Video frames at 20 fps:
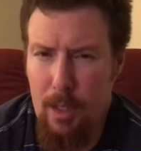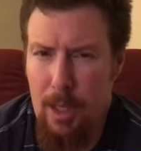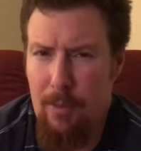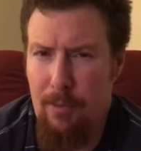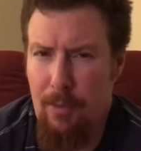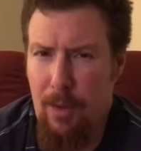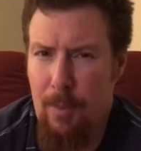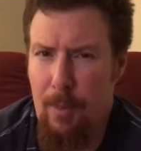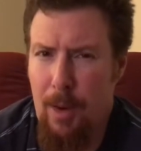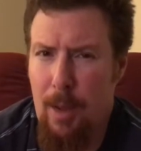
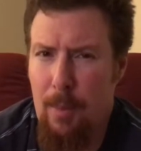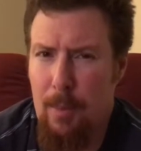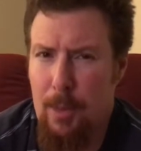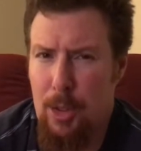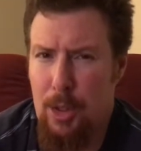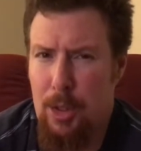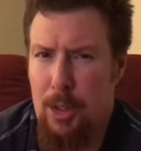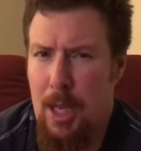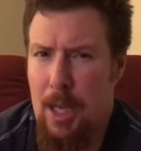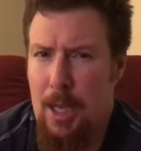If I'm not
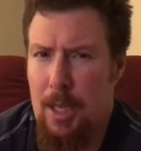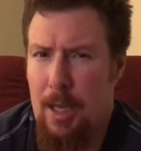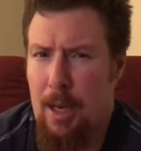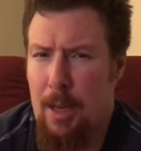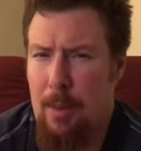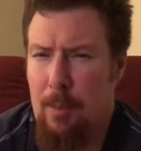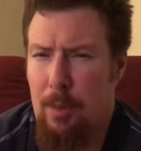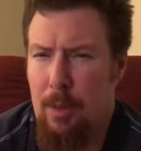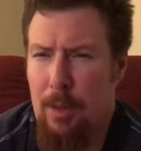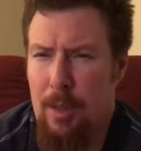mistaken,
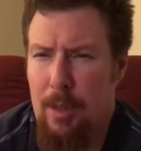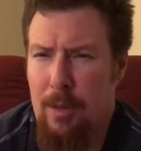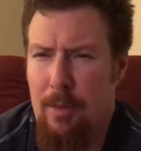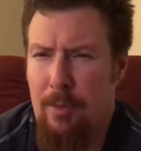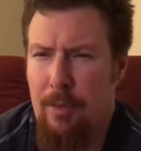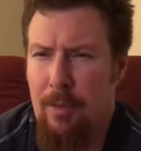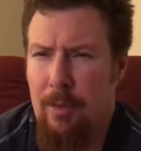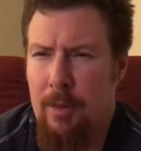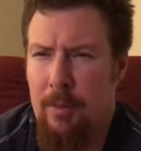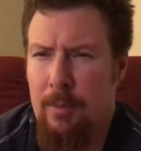I
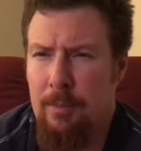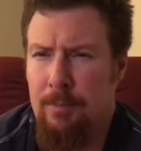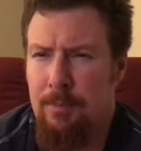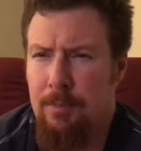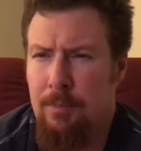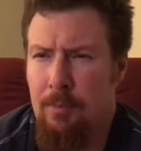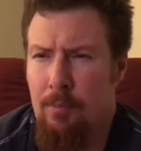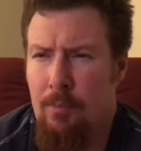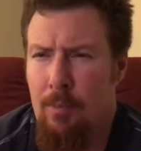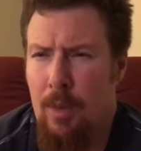believe
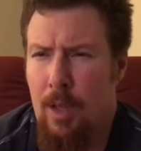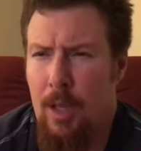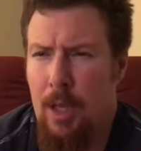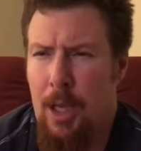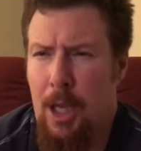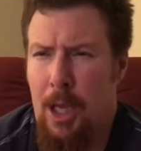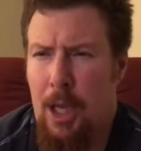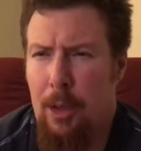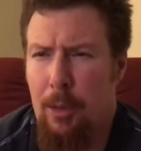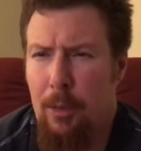
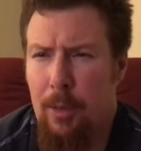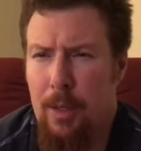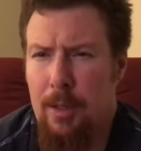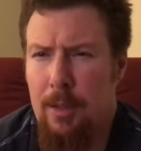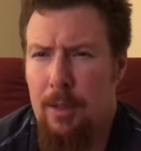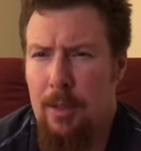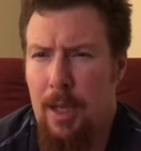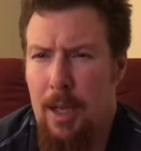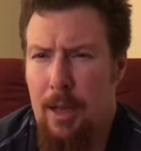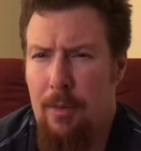
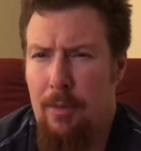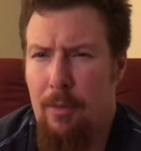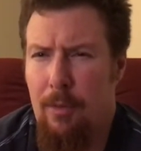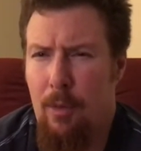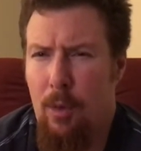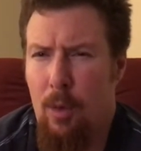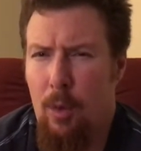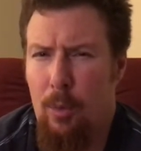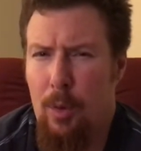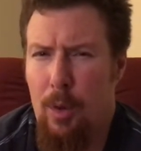Kirin and
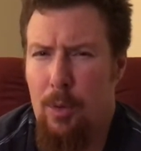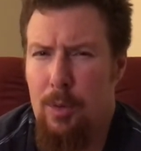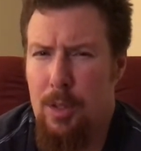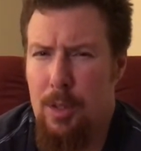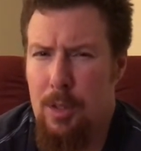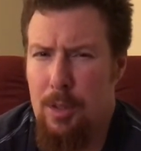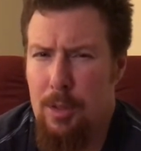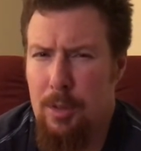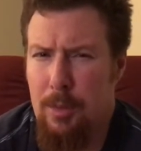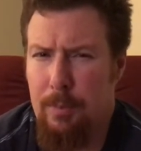Four
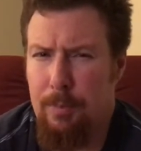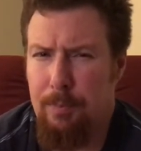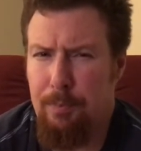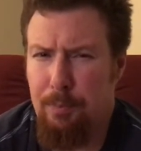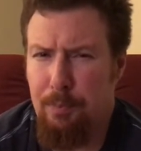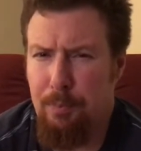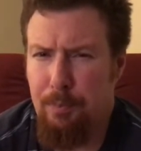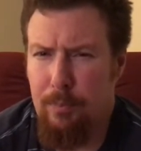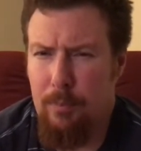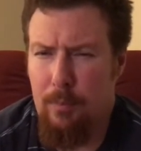Roses
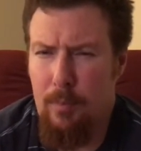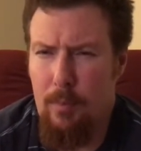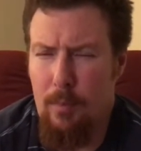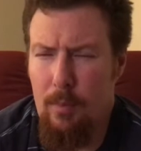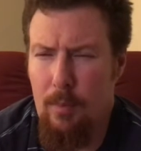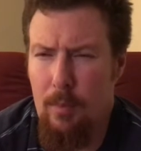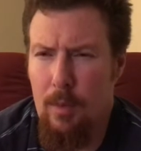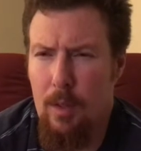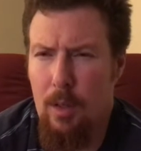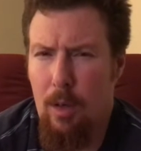
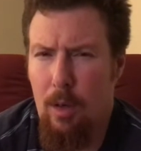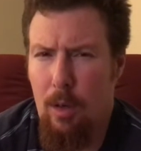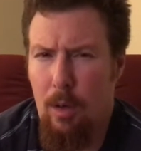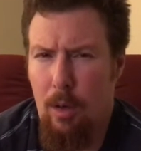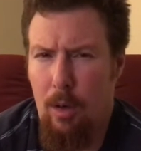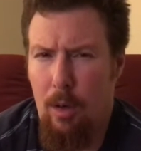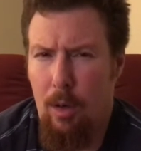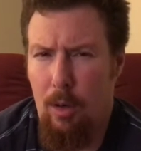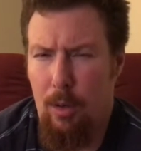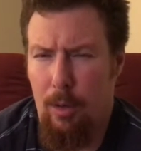
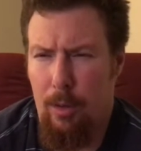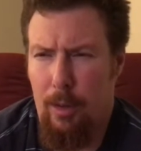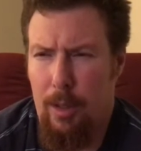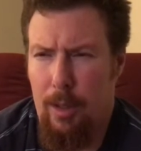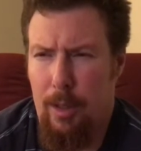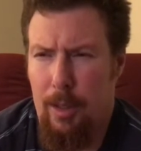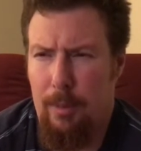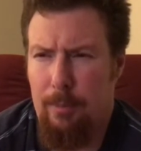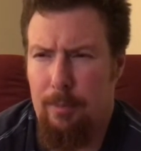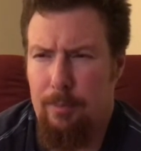
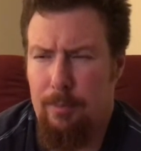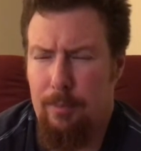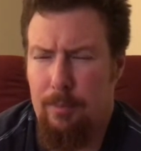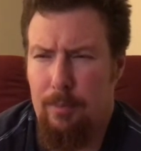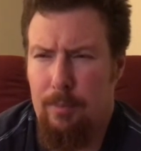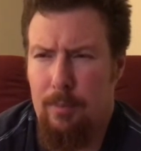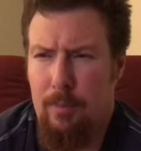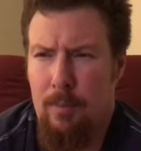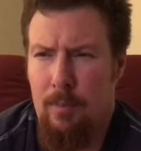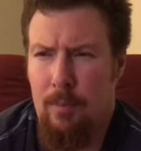are
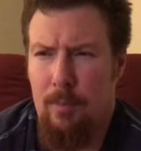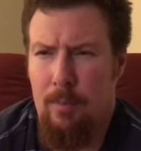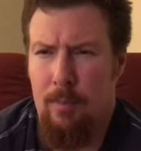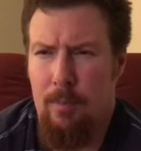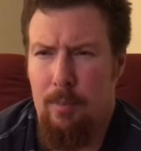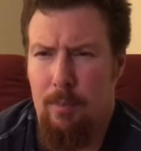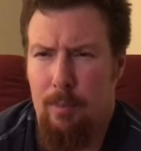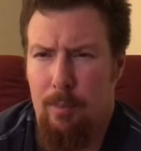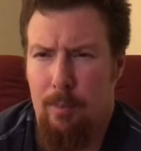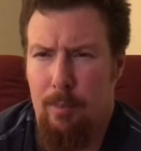
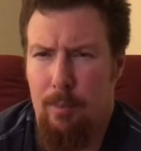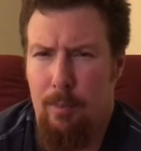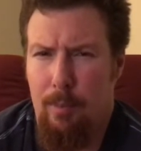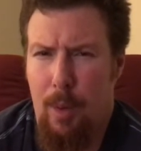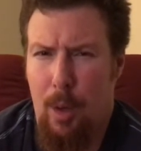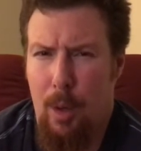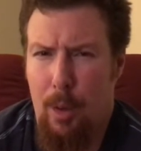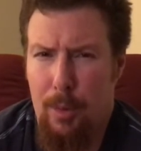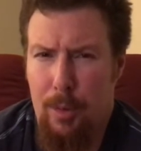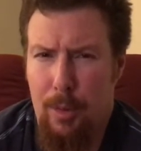
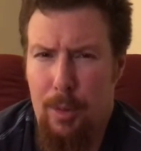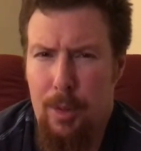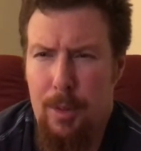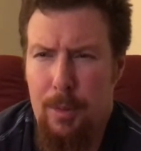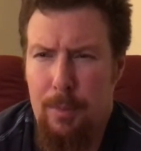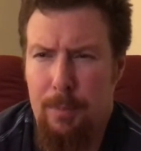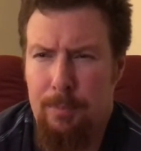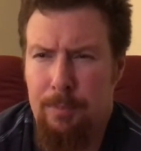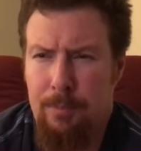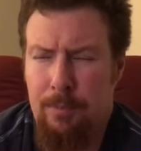partnered.
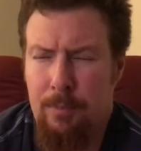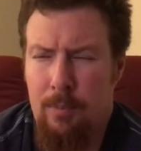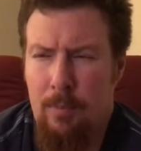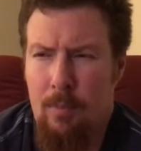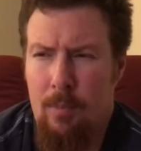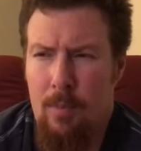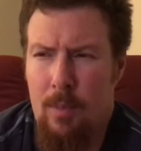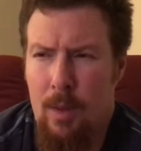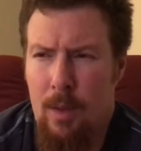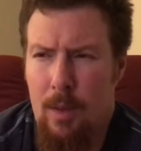
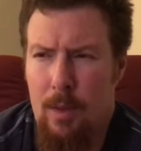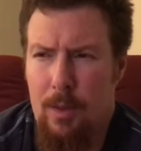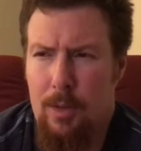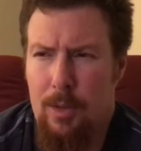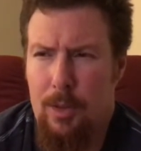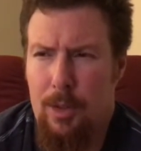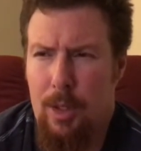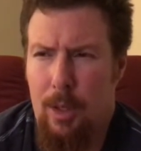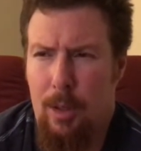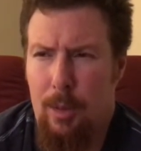
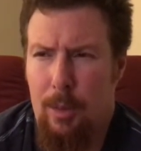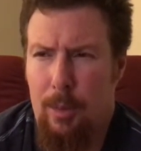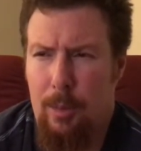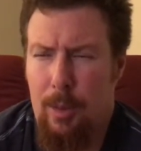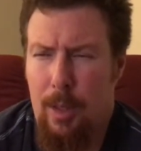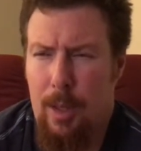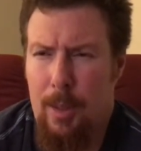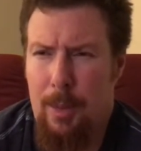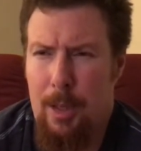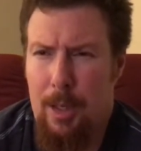So,
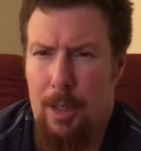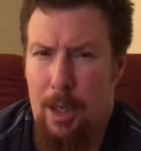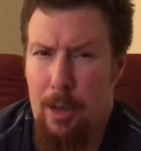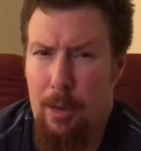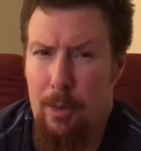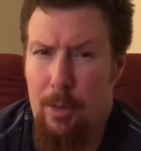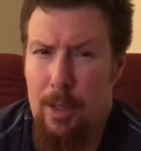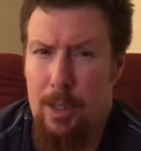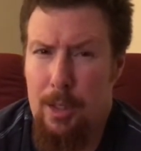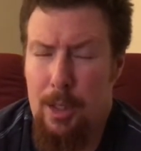I mean,
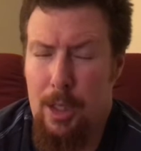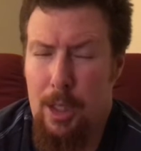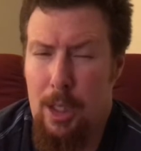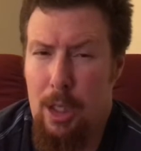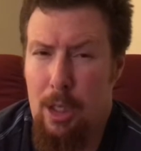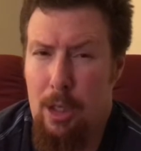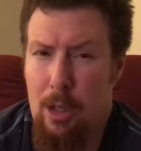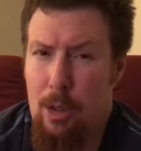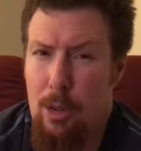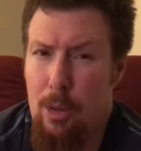Kirin is a
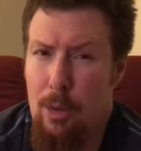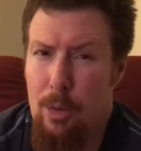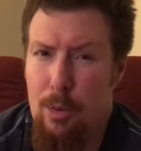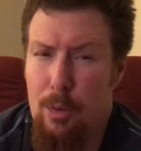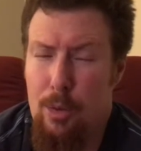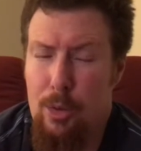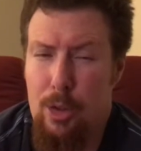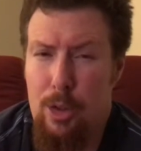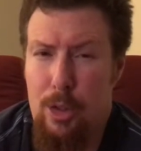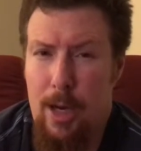
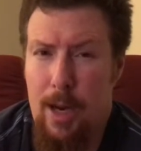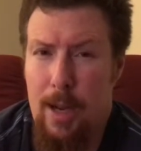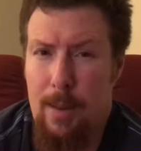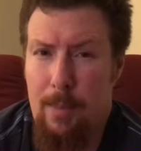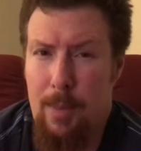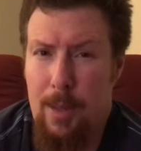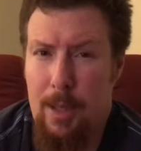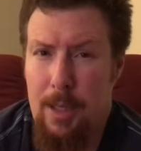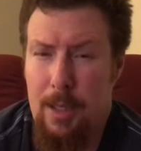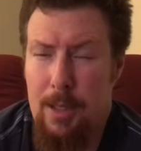huge
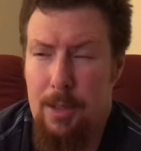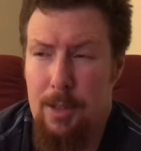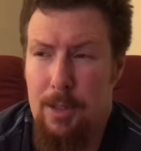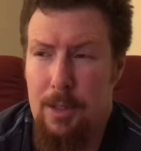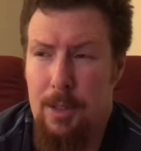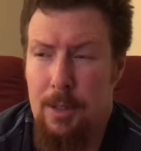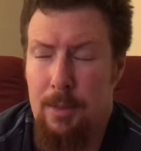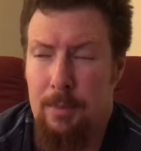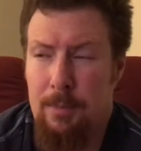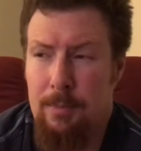
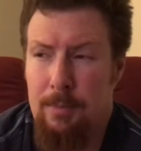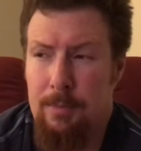Japanese